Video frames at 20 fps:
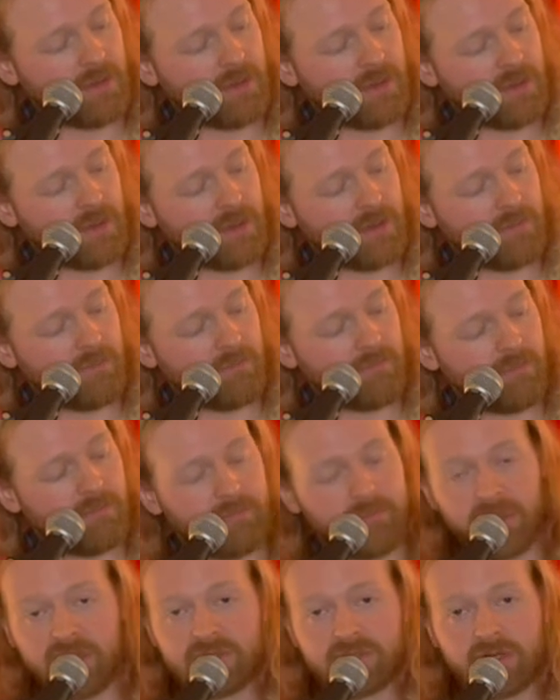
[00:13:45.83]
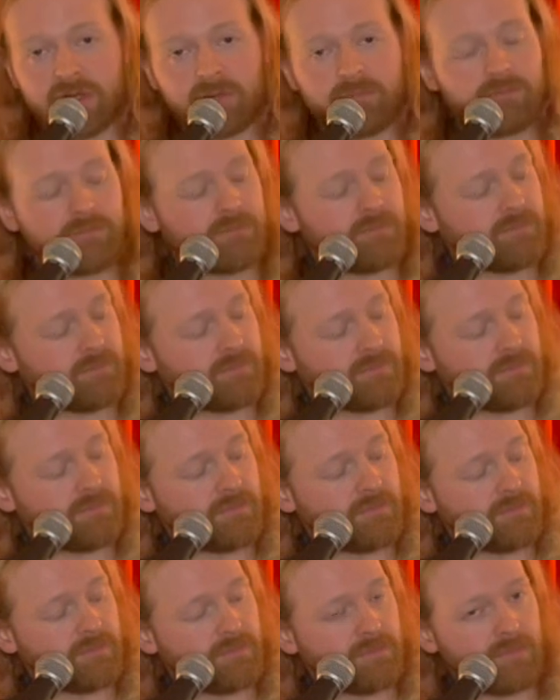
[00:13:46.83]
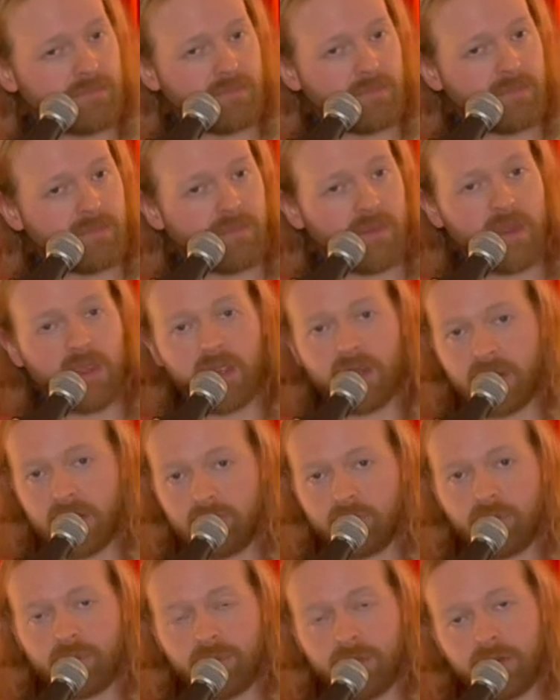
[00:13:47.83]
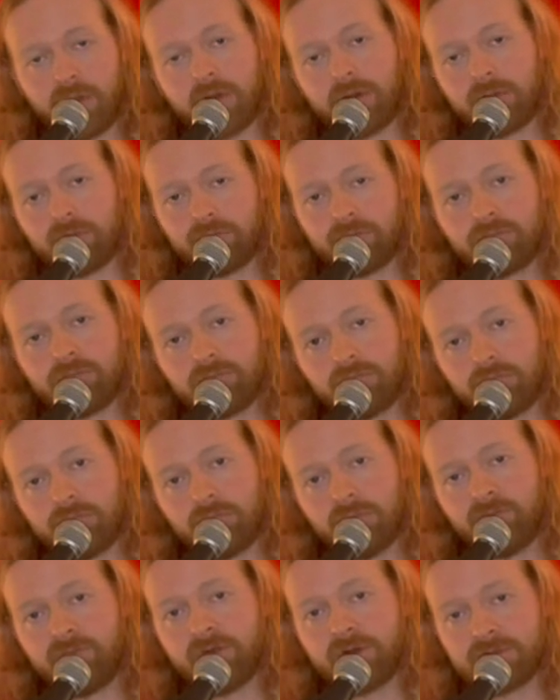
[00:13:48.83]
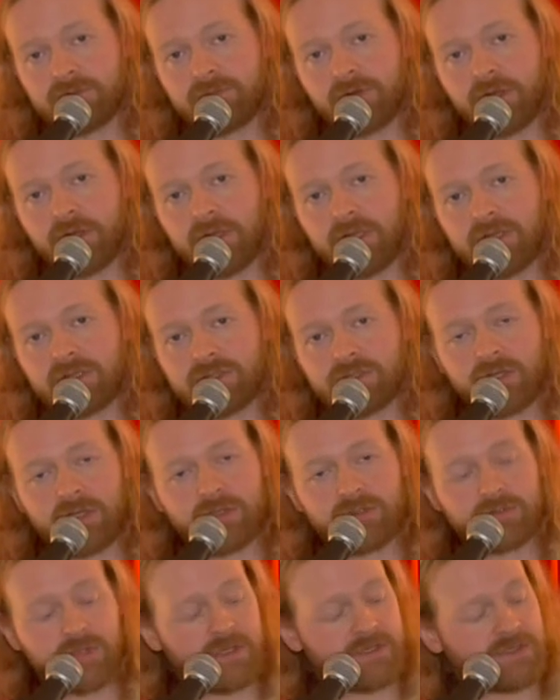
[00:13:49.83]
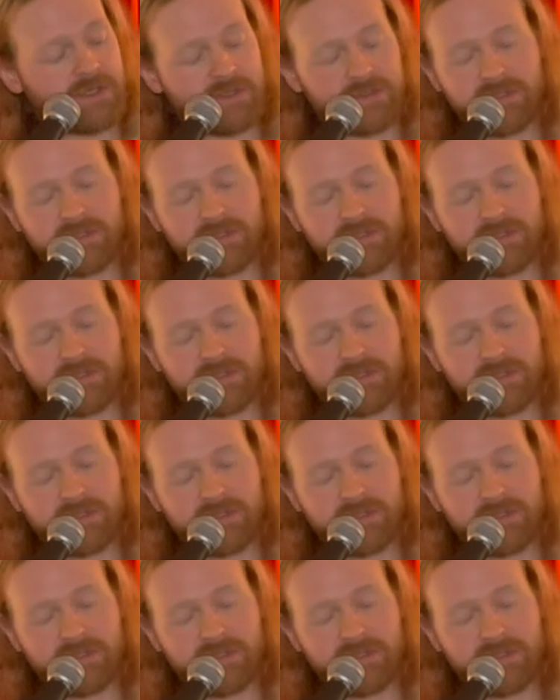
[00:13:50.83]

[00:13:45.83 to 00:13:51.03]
B string, and then we're barring the first fret on the E string. So that sounds like this.